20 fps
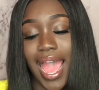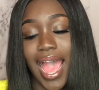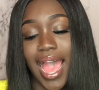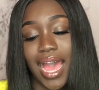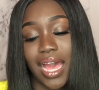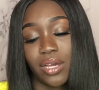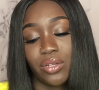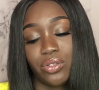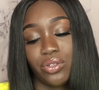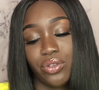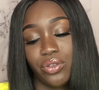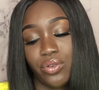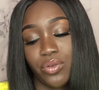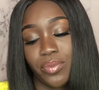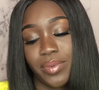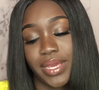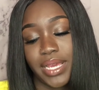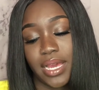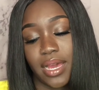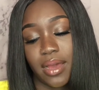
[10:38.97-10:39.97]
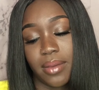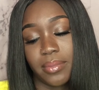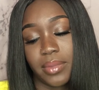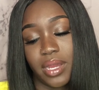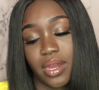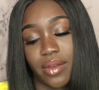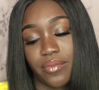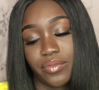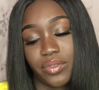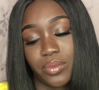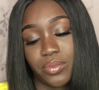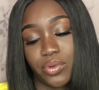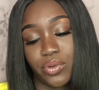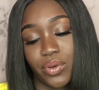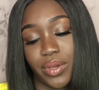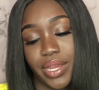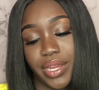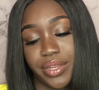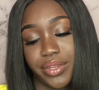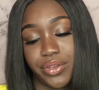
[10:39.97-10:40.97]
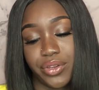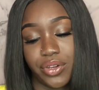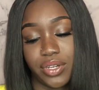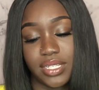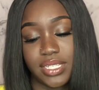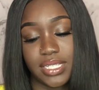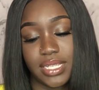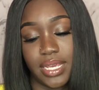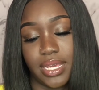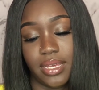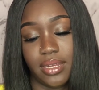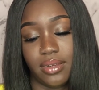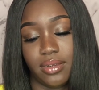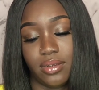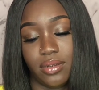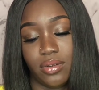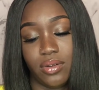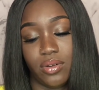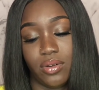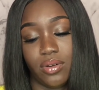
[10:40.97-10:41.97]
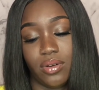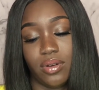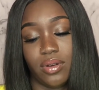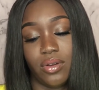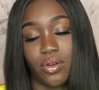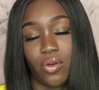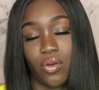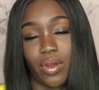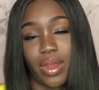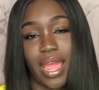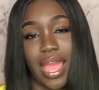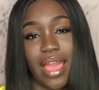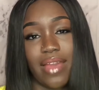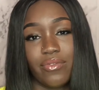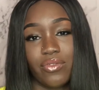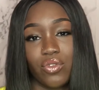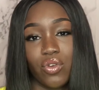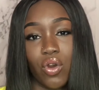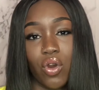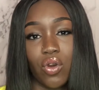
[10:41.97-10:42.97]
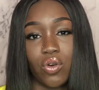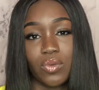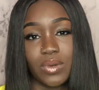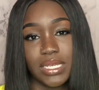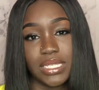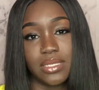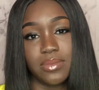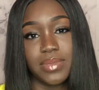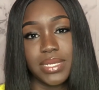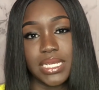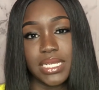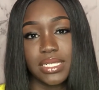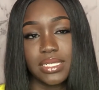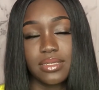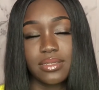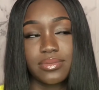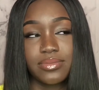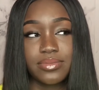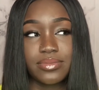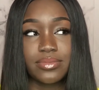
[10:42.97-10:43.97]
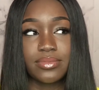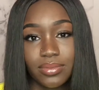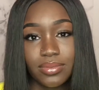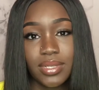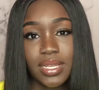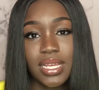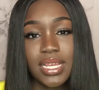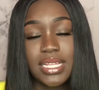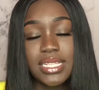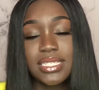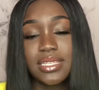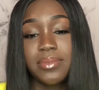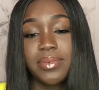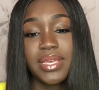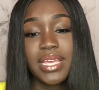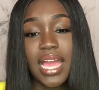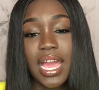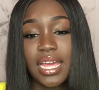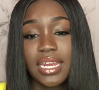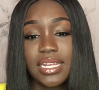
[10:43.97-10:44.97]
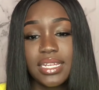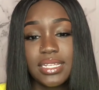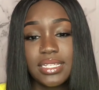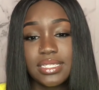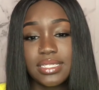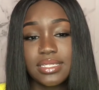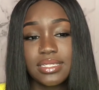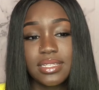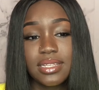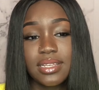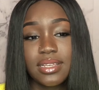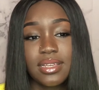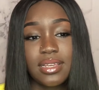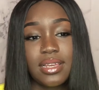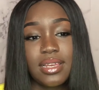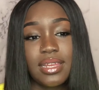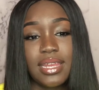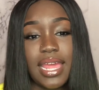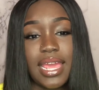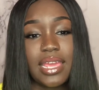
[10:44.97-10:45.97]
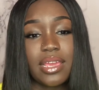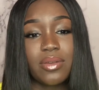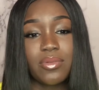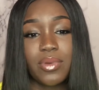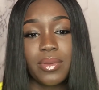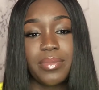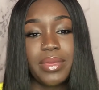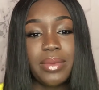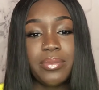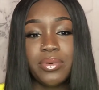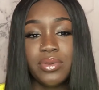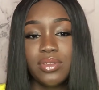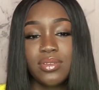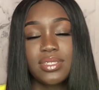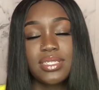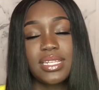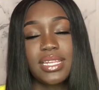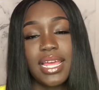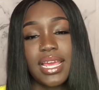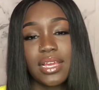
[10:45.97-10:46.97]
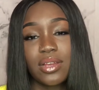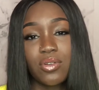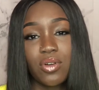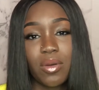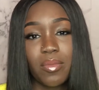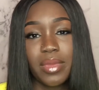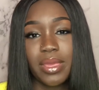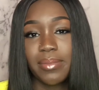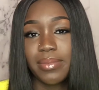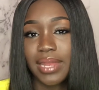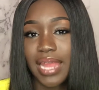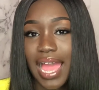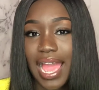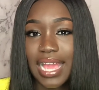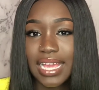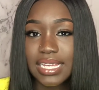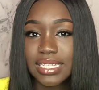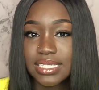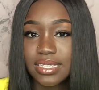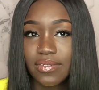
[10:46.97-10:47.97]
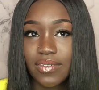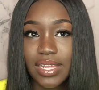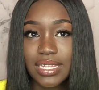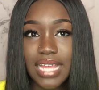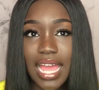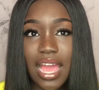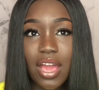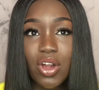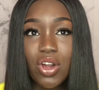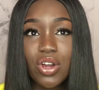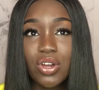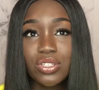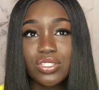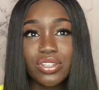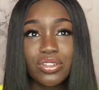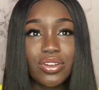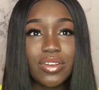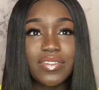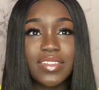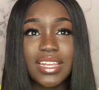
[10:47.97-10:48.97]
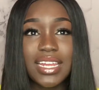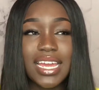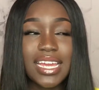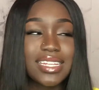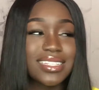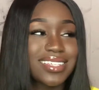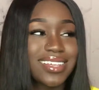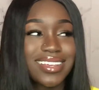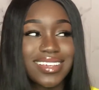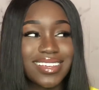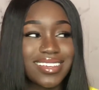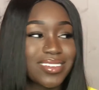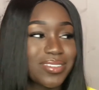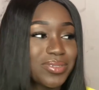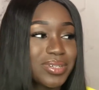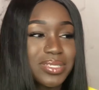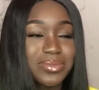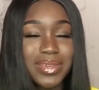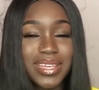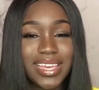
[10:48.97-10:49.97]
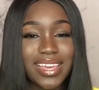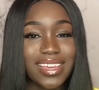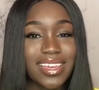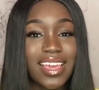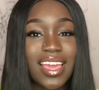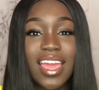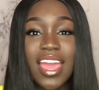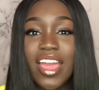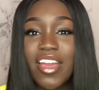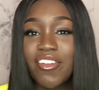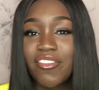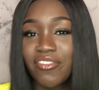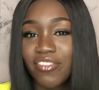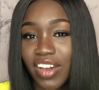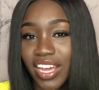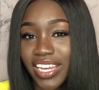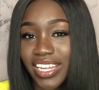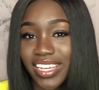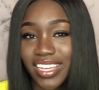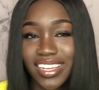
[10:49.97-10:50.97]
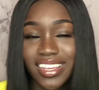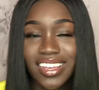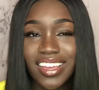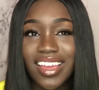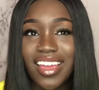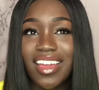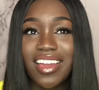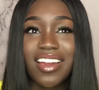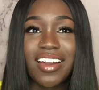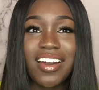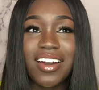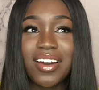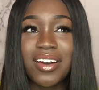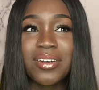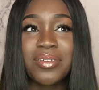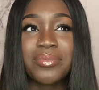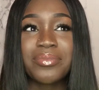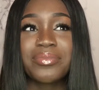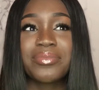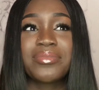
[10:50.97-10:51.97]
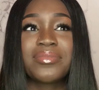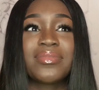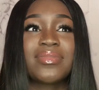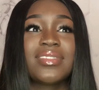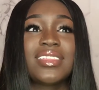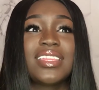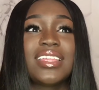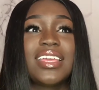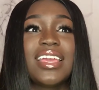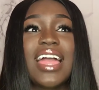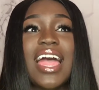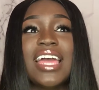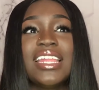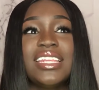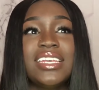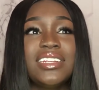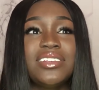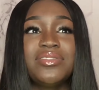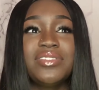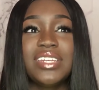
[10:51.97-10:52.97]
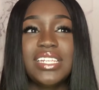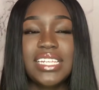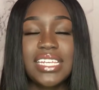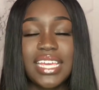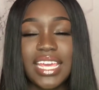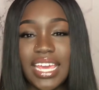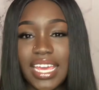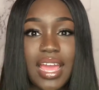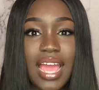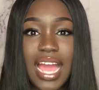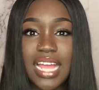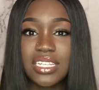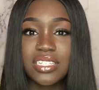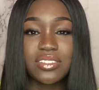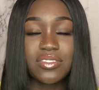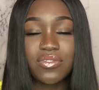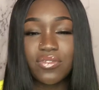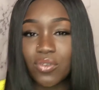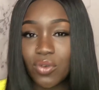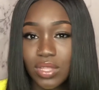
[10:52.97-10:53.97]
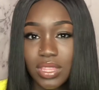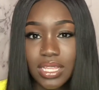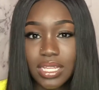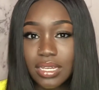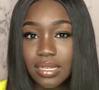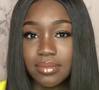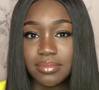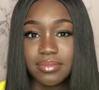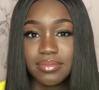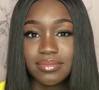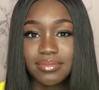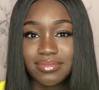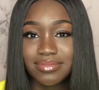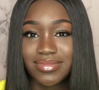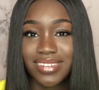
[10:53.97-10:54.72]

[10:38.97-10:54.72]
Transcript: How do you become comfortable in your skin or have you always been? To be honest, like when people used to like call me black and stuff like that. Oh, turn off the lights. with me. Funny. Um, I didn't really care. I just fought them.